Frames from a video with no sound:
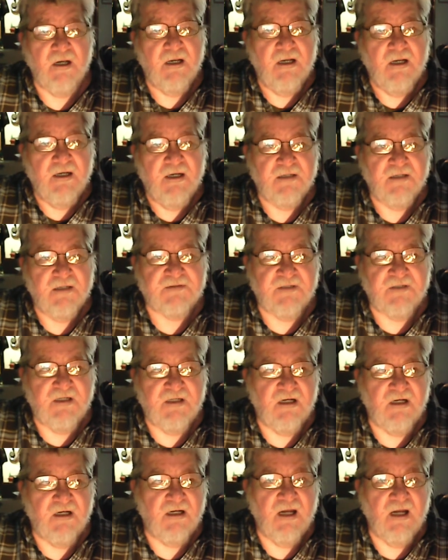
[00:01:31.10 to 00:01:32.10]
is to
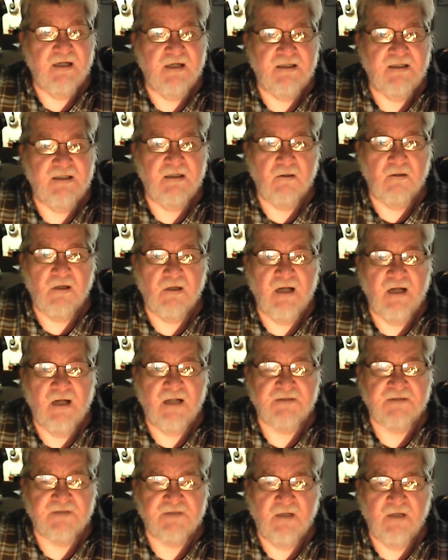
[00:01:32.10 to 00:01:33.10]
get an idea or
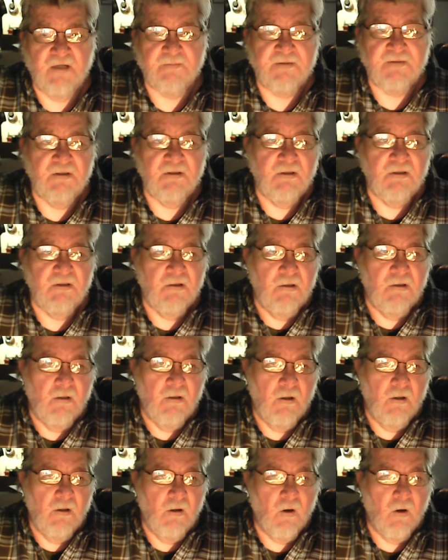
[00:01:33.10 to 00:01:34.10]
concept
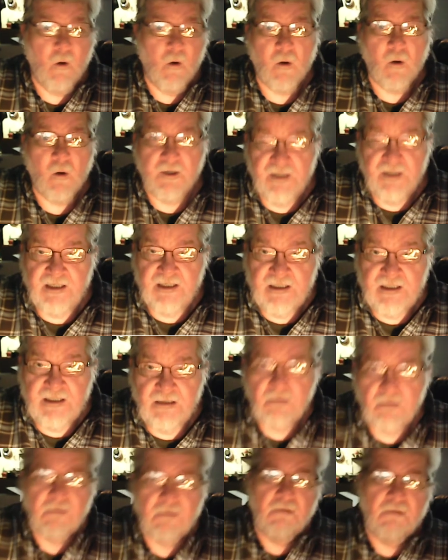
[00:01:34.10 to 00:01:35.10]
or a need
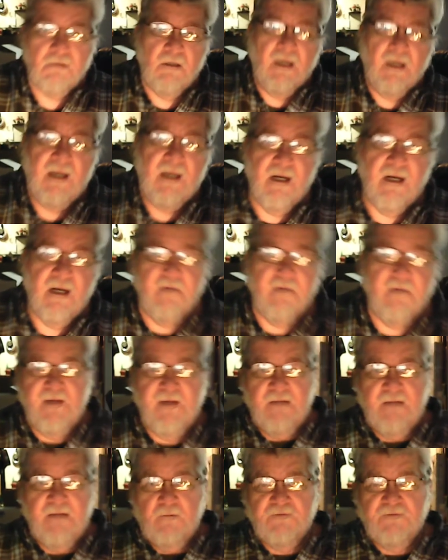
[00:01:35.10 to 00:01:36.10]
and be
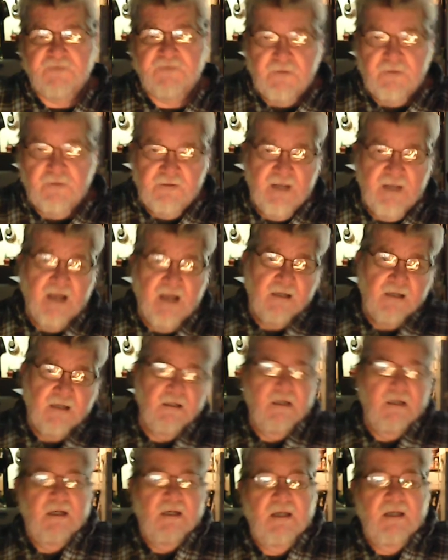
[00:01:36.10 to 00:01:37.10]
able to turn that
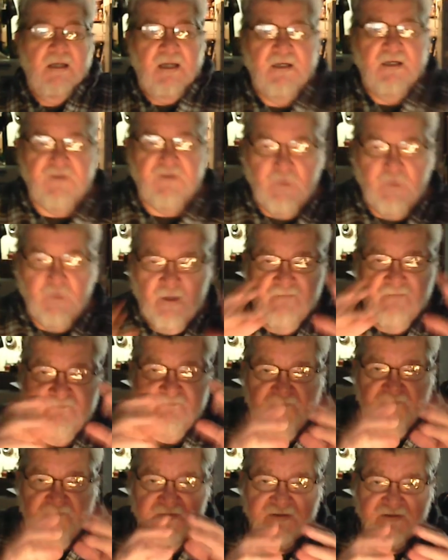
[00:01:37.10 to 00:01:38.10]
into a
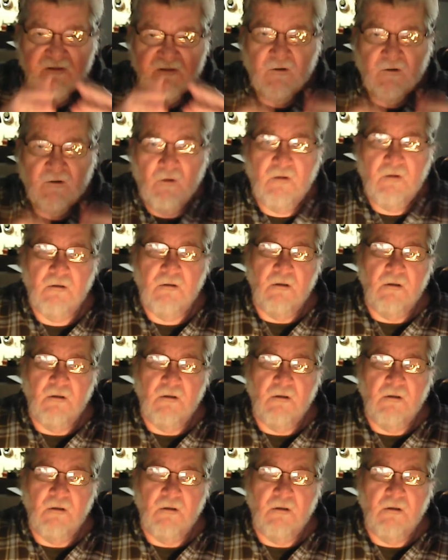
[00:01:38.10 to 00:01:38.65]
physical